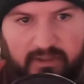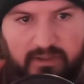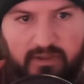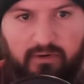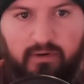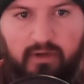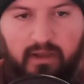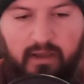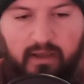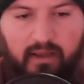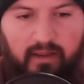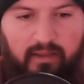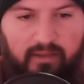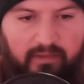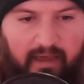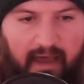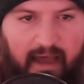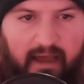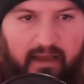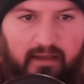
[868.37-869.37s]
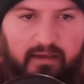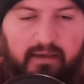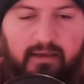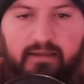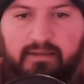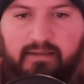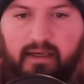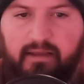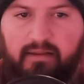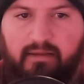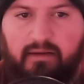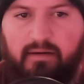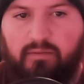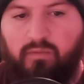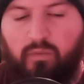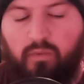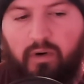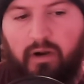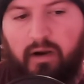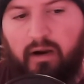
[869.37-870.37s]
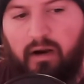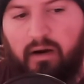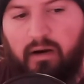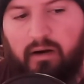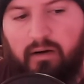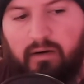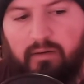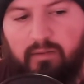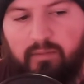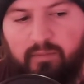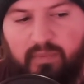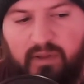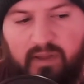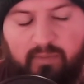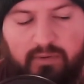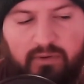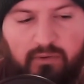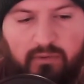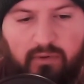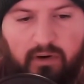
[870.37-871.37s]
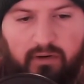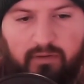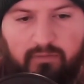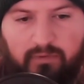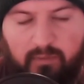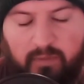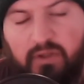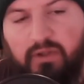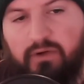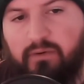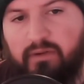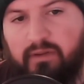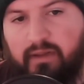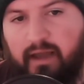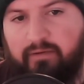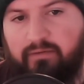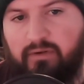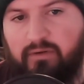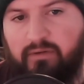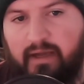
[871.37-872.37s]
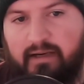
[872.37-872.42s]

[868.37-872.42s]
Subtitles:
So that is, I think, where people who are familiar with LiveView,